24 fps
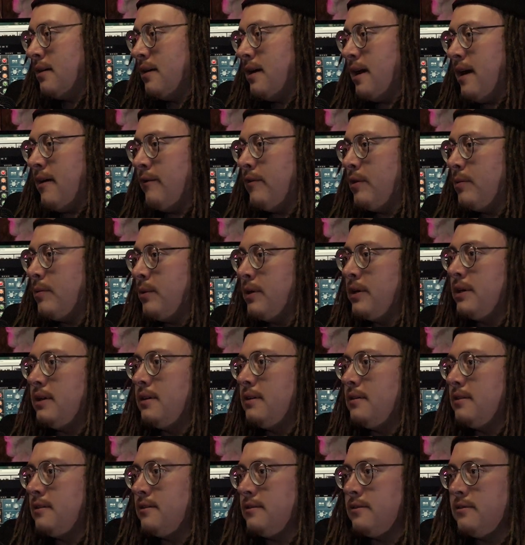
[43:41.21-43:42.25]
everybody
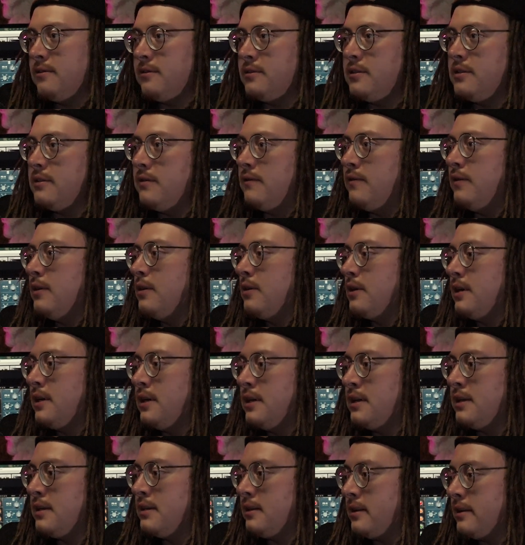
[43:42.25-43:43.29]
to feel
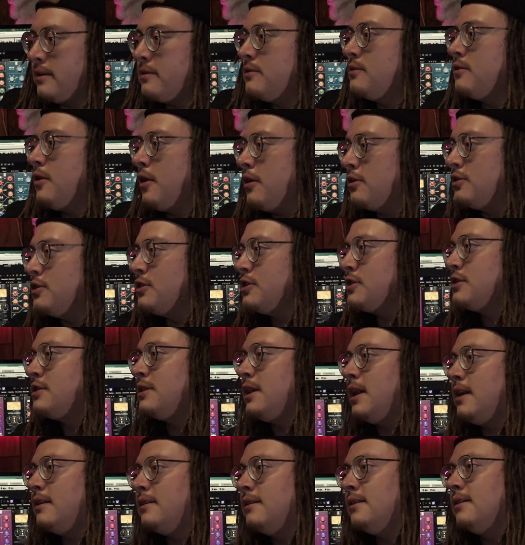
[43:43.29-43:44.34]
good and not just
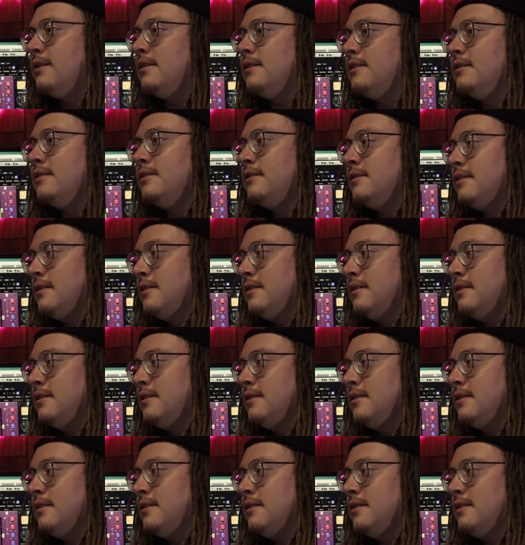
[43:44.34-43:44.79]
stand there